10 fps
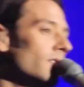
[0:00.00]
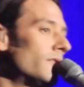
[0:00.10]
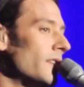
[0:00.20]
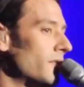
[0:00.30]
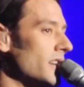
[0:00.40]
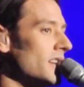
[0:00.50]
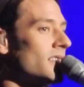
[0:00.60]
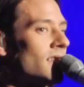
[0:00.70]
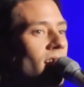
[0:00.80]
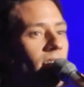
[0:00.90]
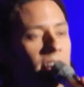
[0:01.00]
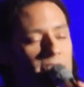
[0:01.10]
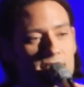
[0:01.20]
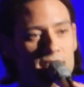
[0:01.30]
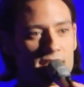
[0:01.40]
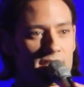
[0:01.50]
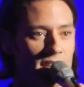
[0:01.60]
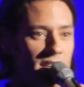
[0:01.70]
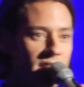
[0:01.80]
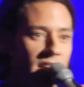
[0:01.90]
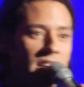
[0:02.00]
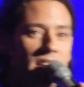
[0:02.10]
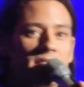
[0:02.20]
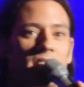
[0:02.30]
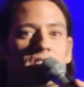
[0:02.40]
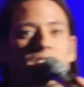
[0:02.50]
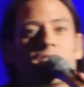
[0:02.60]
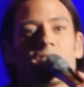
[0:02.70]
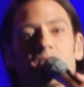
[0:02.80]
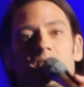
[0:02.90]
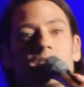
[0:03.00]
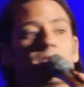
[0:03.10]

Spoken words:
50s and 60s, such as